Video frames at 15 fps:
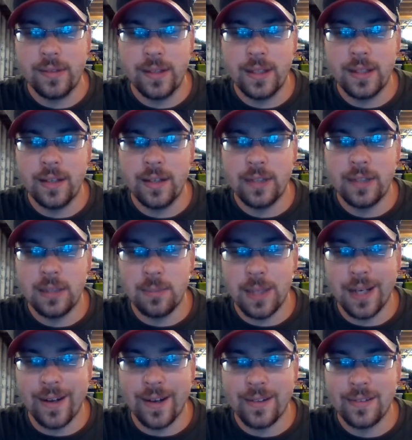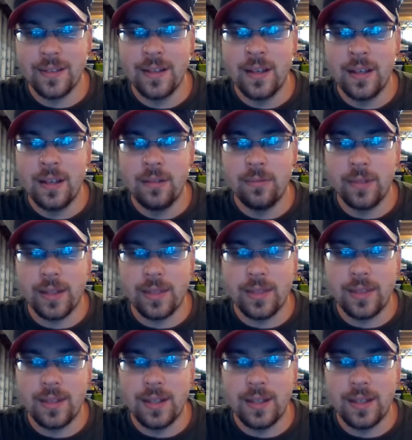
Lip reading: glove in the box with the